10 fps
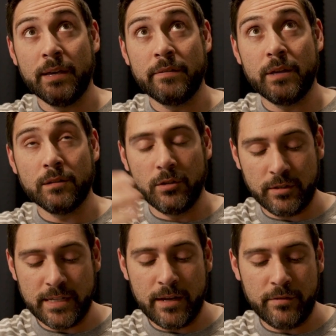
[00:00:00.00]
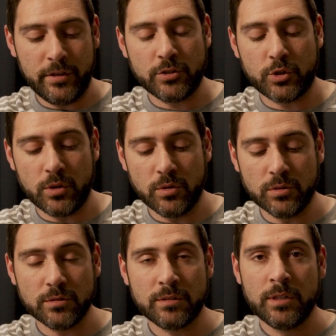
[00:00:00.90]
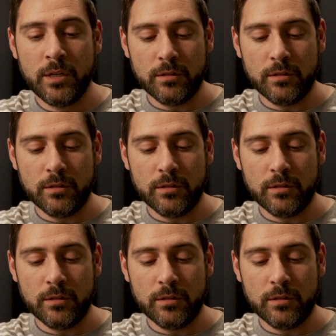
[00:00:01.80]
and then look down at the controls,